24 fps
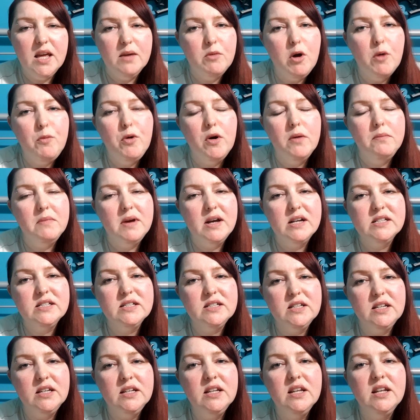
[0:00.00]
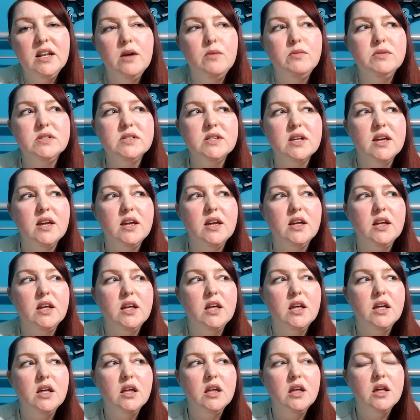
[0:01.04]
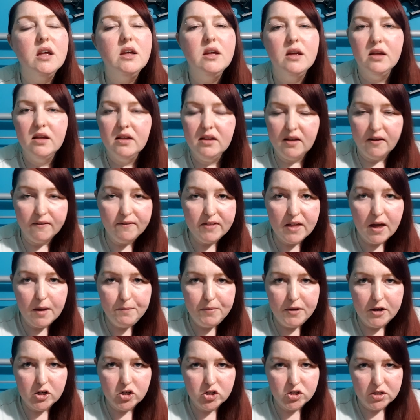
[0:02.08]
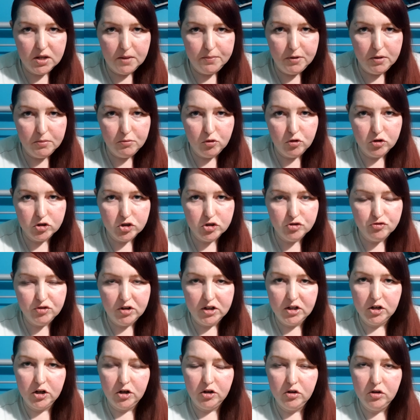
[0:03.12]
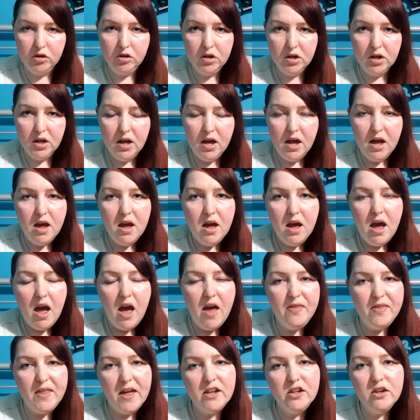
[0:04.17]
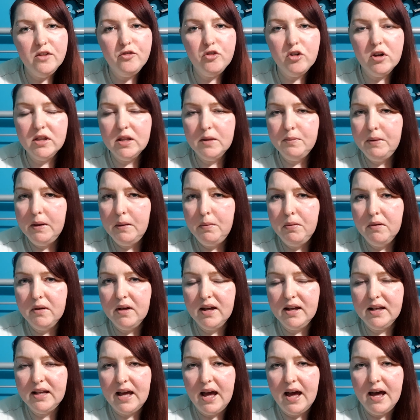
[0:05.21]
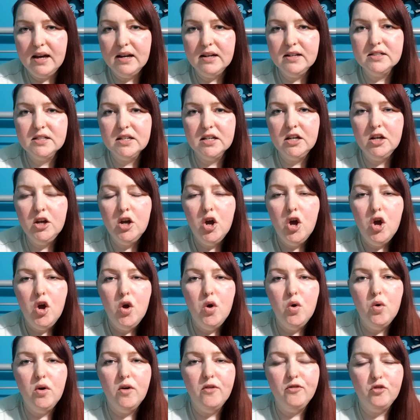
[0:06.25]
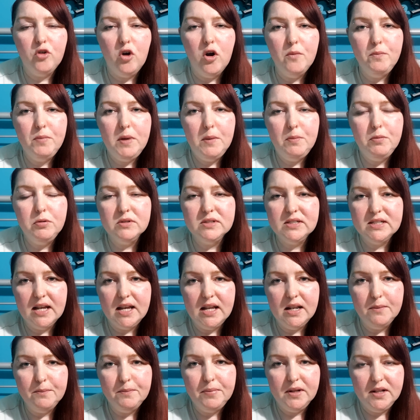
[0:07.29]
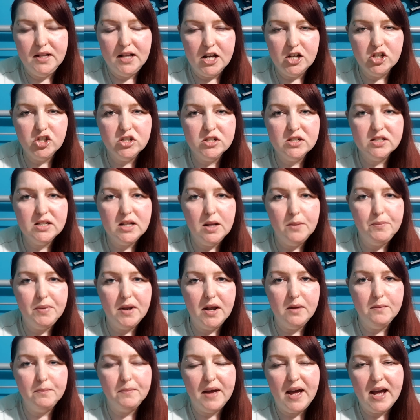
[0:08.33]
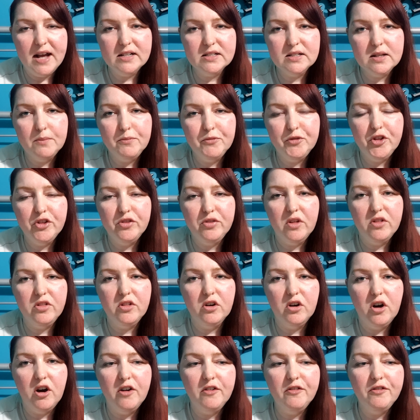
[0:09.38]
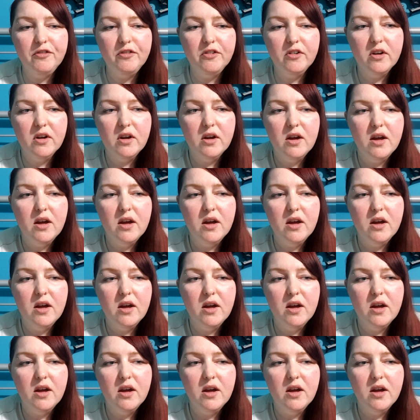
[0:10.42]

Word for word: came up on my screen and I was like, give that person a promotion right now. And then you've got the people at Galaxy who have got people signing petitions to bring back something that they love.